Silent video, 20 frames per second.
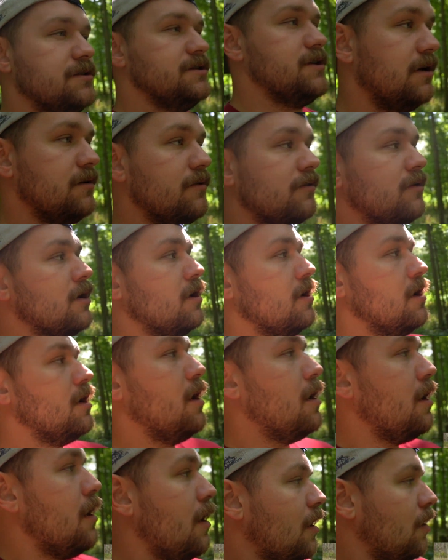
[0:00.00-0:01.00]
So
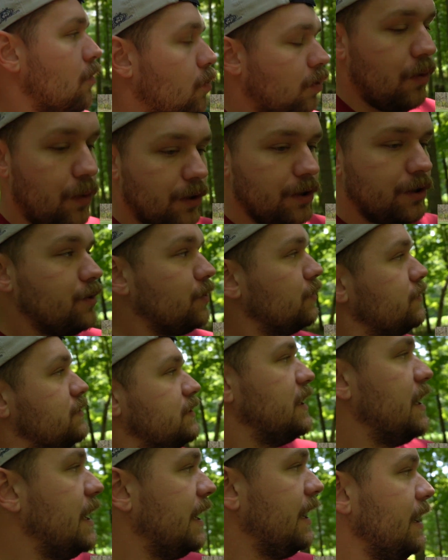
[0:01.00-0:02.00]
what we're doing
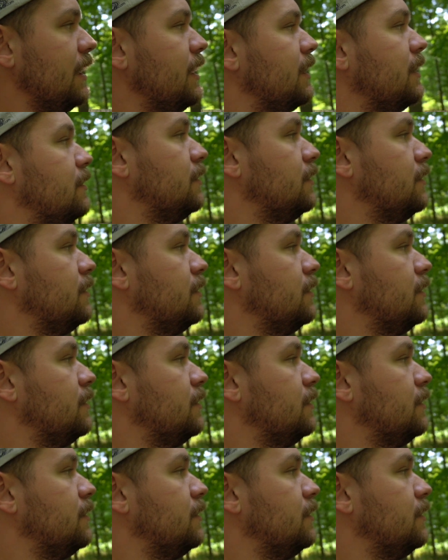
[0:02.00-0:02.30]
today,